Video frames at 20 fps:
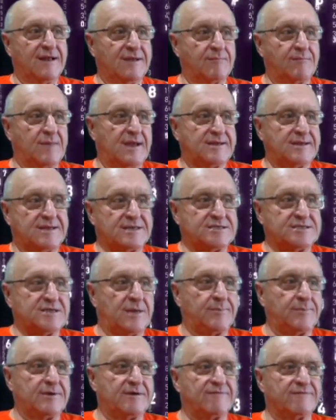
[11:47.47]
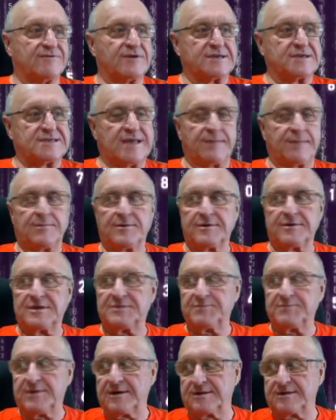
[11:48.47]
Like my desktop here, for example, is